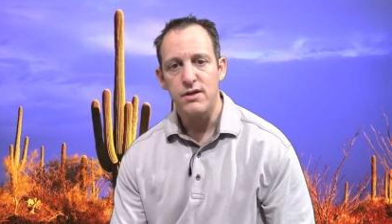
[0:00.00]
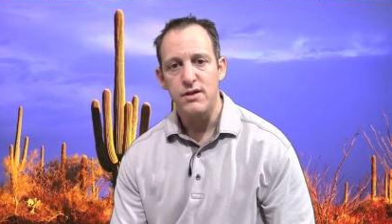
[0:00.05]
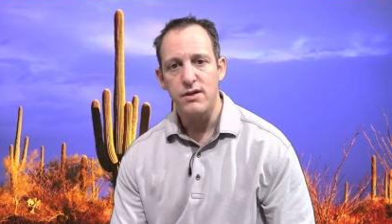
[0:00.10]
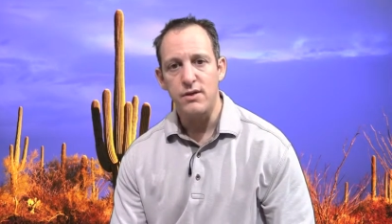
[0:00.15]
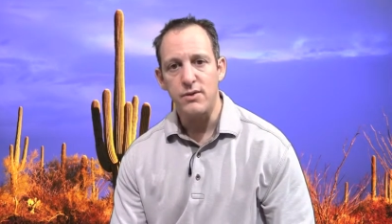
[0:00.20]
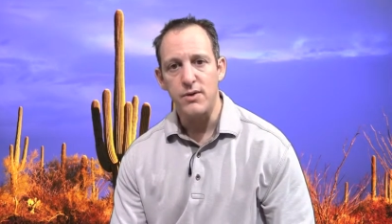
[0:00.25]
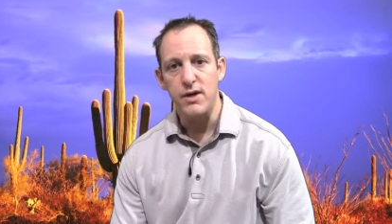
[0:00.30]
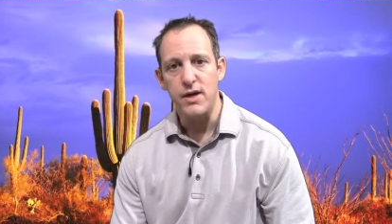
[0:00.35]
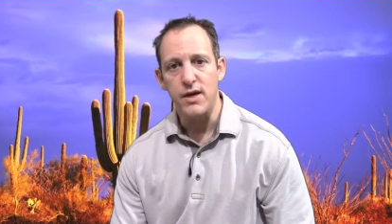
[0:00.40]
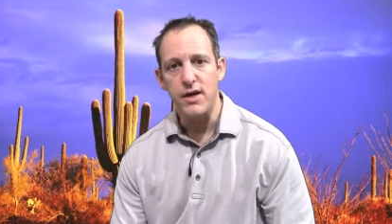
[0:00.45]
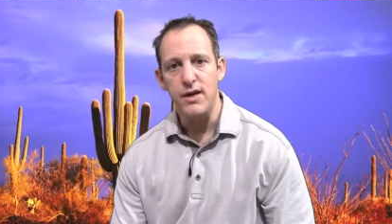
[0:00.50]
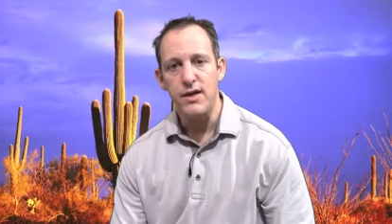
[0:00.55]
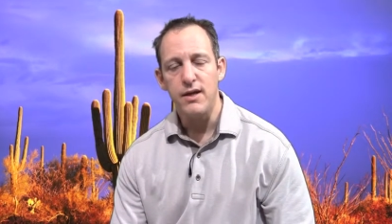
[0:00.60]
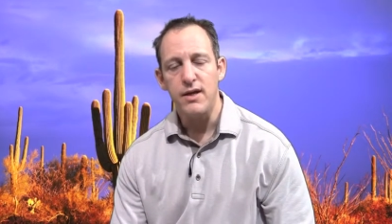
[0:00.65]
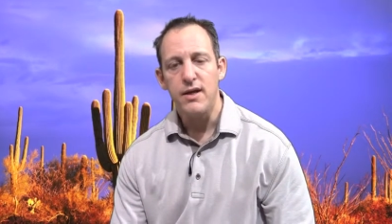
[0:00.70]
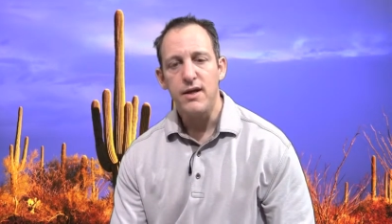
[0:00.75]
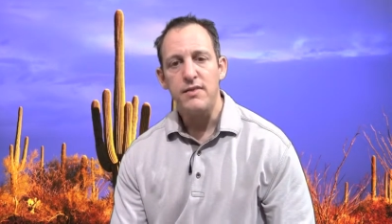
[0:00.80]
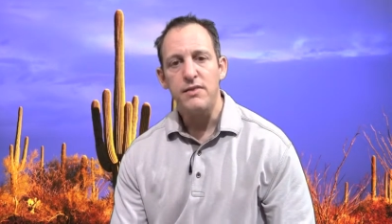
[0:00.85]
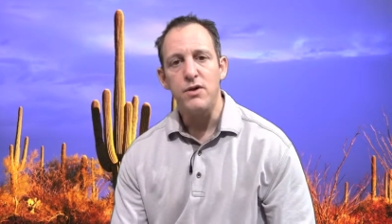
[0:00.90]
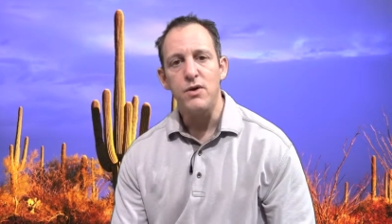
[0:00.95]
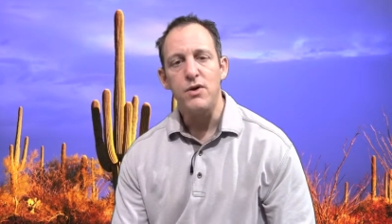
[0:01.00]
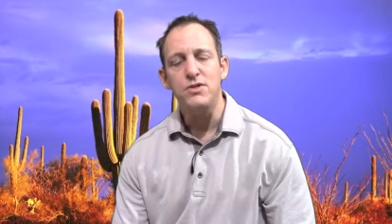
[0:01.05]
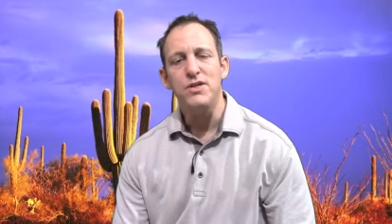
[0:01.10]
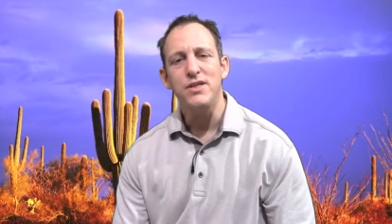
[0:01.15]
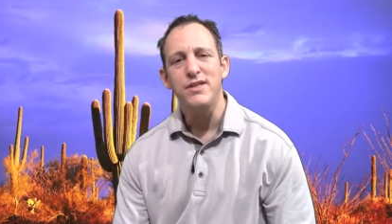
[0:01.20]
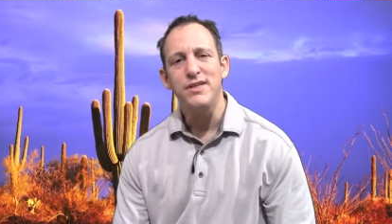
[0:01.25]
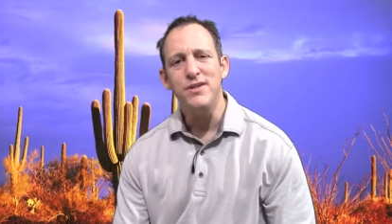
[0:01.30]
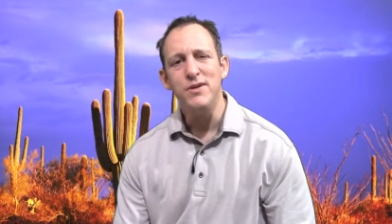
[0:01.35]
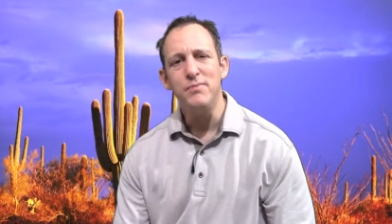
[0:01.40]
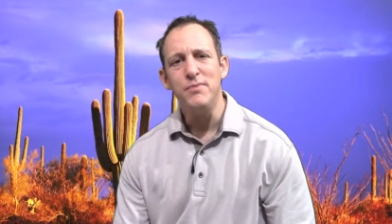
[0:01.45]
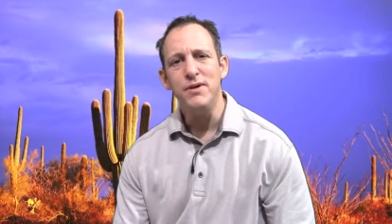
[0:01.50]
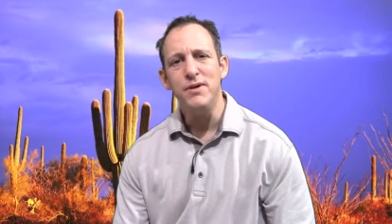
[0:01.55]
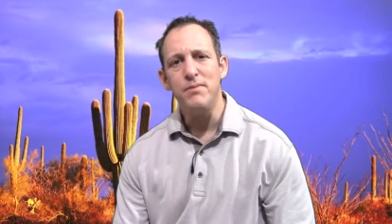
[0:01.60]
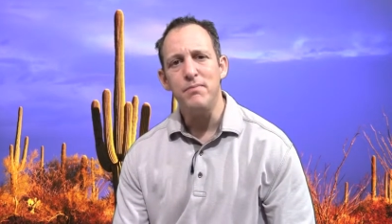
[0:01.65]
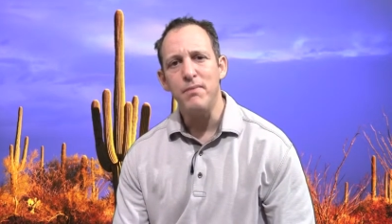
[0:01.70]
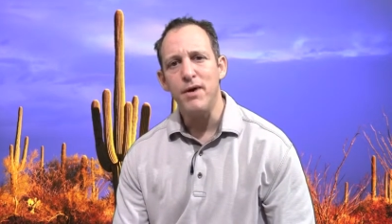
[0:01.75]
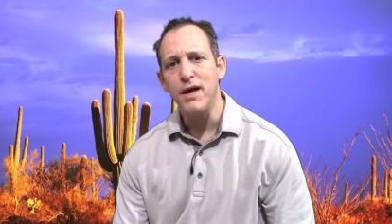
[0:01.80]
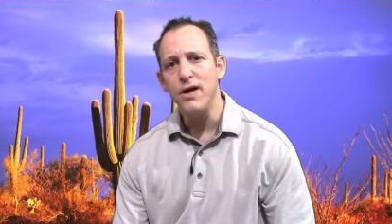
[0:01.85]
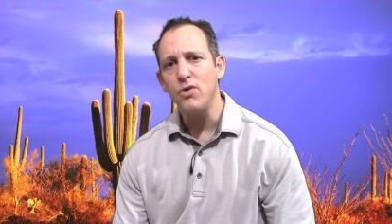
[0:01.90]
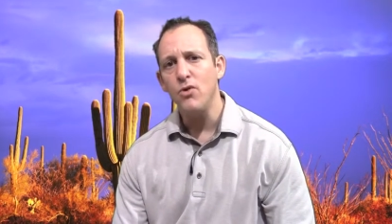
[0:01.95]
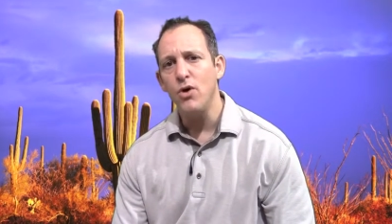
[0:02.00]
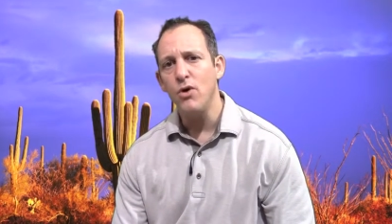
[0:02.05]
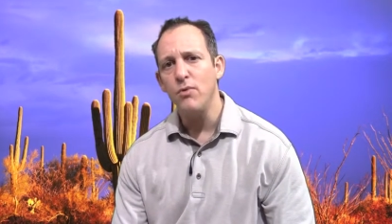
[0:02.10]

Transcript: Okay, there is a little bit of micro